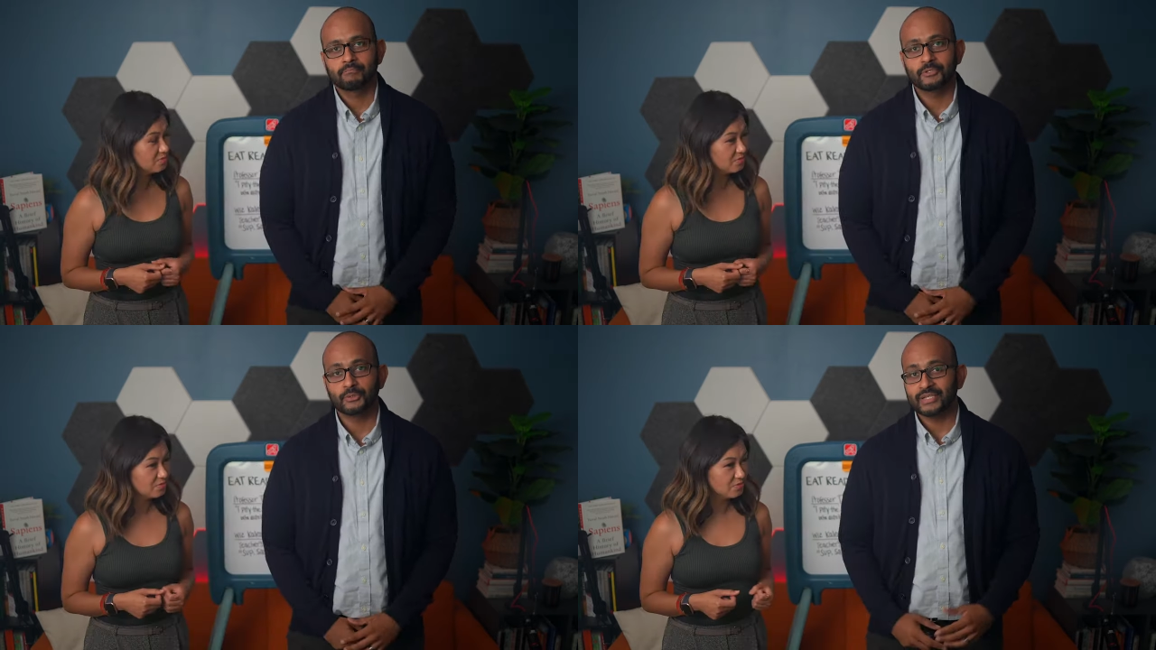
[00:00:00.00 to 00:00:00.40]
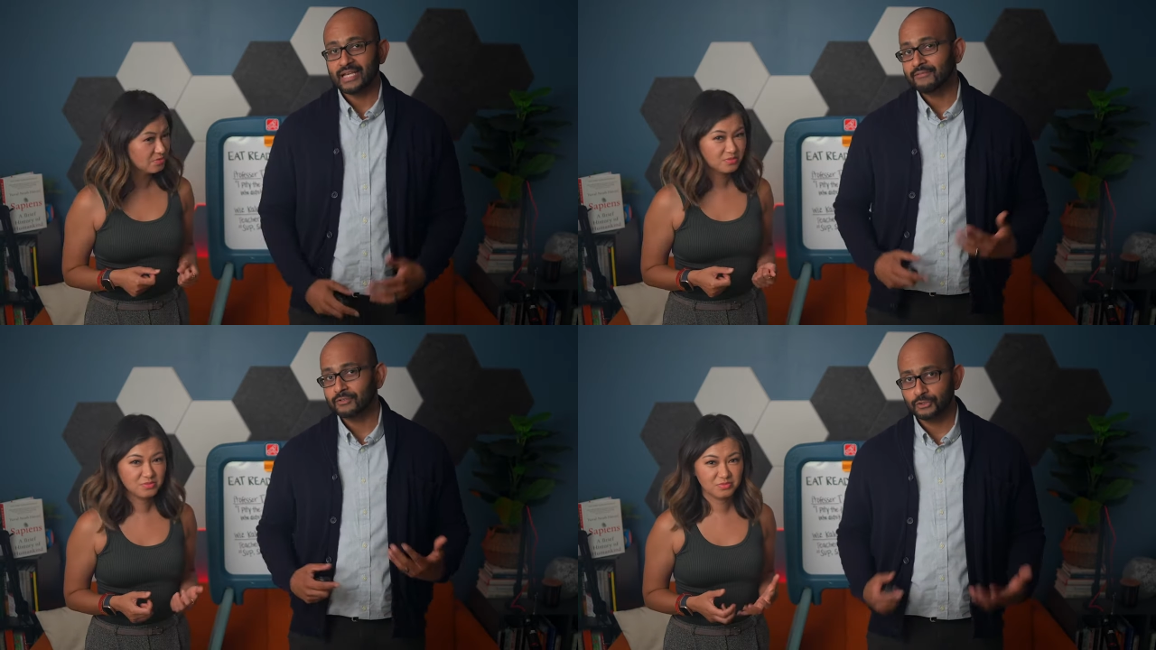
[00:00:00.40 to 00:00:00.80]
Speaker 1: between
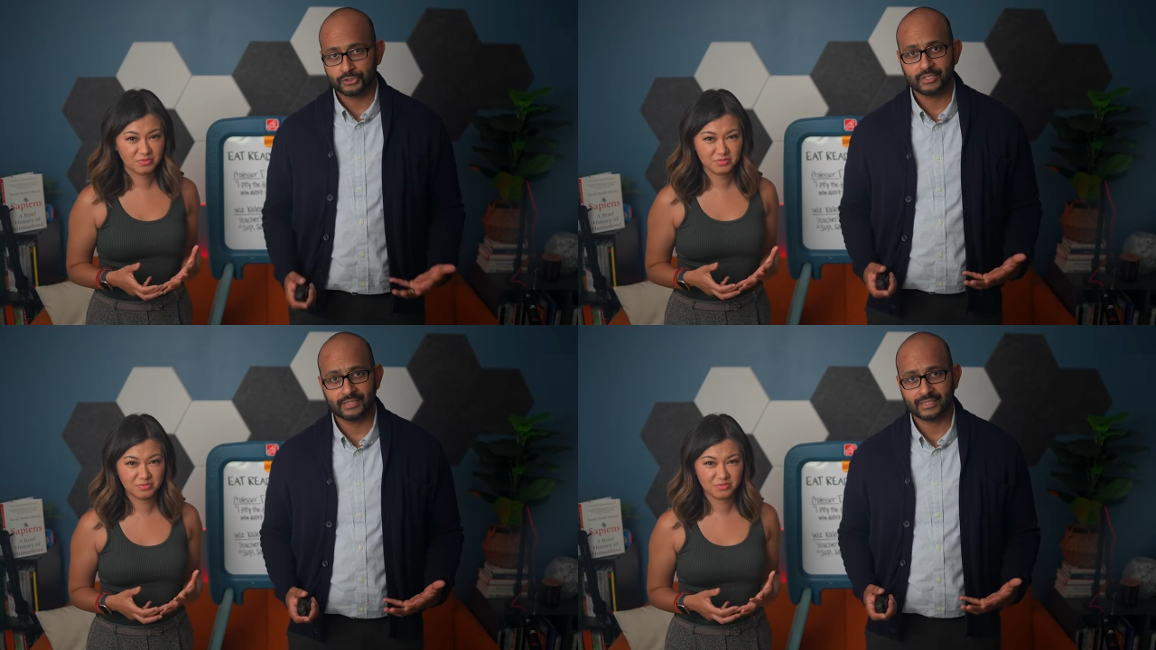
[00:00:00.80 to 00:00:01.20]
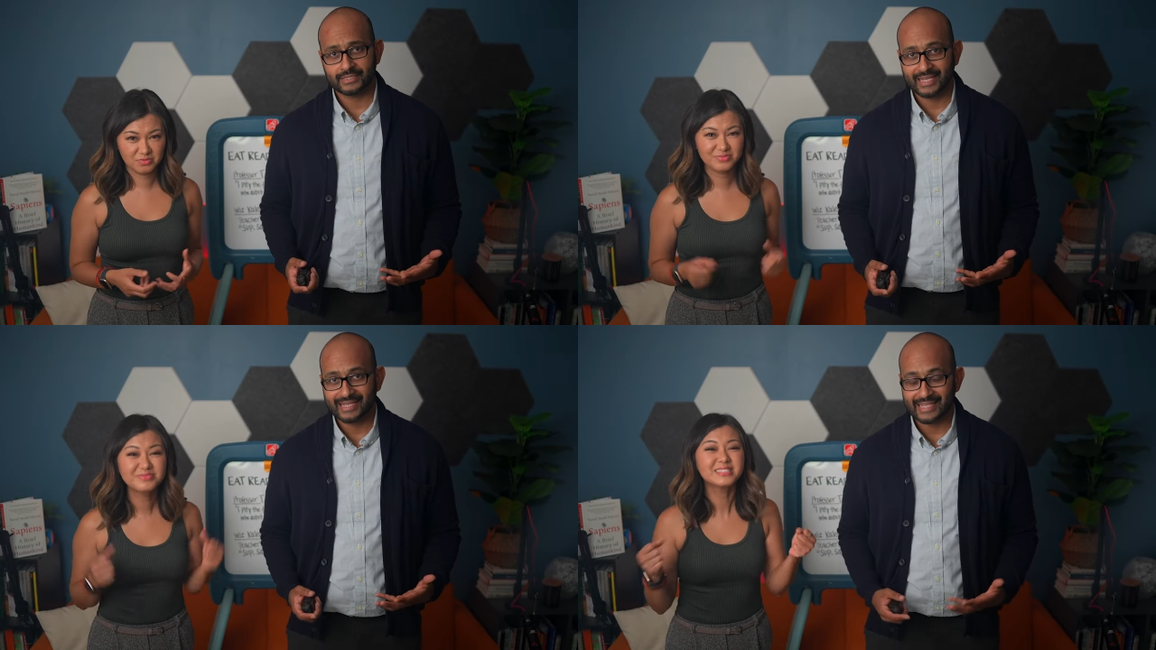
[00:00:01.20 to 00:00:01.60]
evolutionary
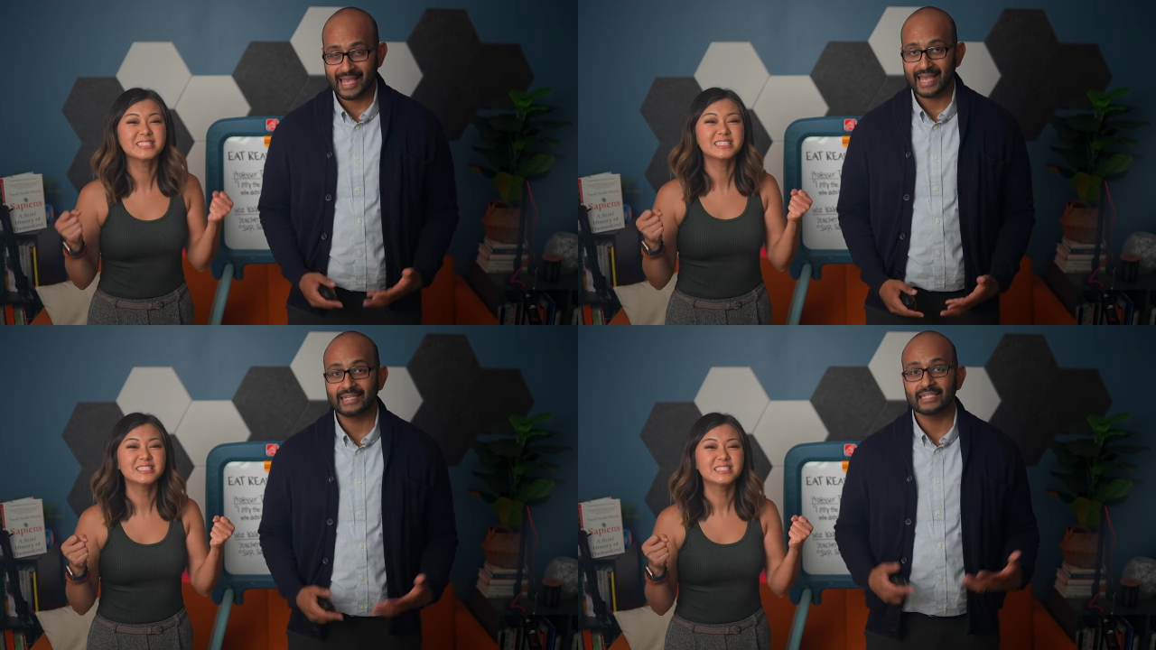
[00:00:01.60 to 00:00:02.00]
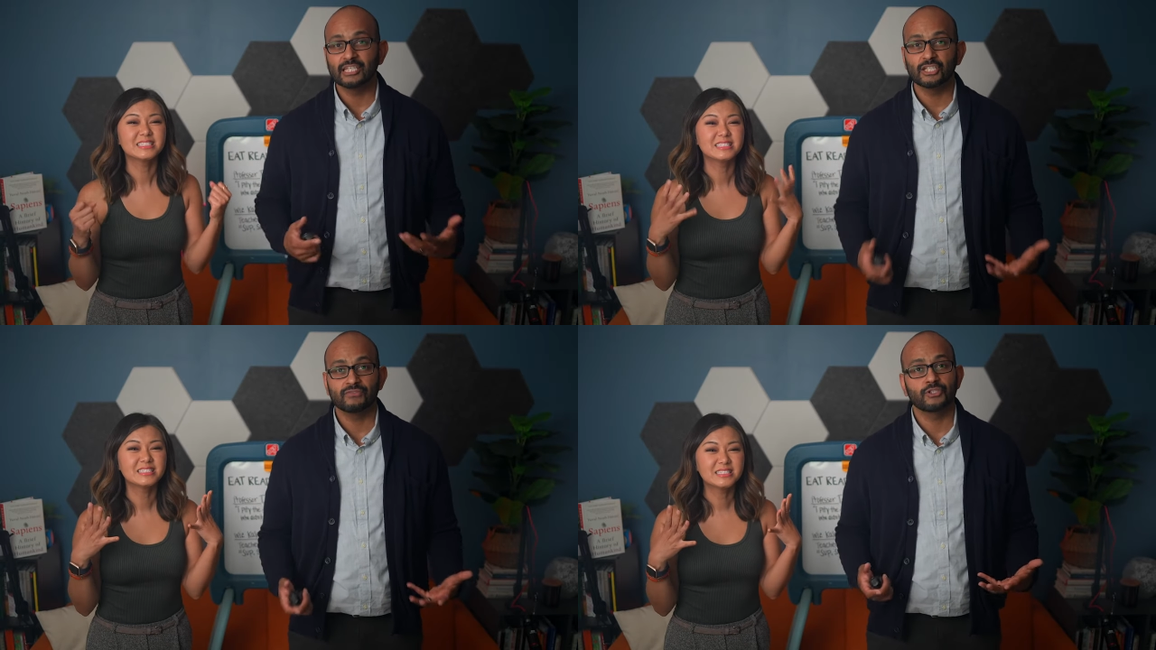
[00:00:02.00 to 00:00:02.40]
success and
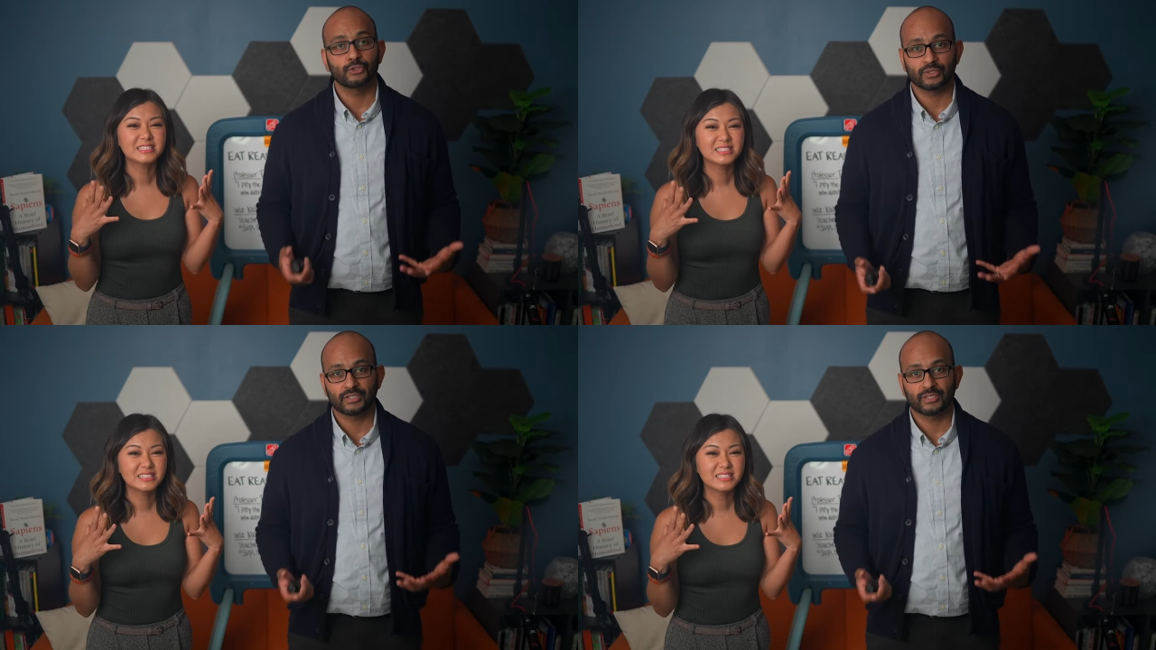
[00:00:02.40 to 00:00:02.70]
individual